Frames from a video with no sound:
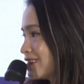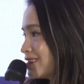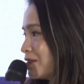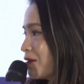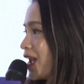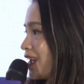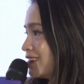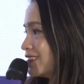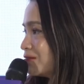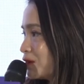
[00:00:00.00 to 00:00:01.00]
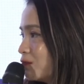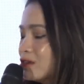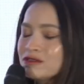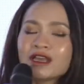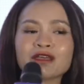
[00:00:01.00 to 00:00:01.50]
So, and we
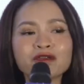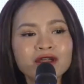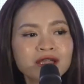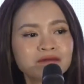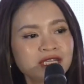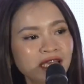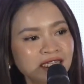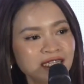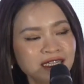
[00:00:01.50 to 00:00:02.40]
work together at BAT,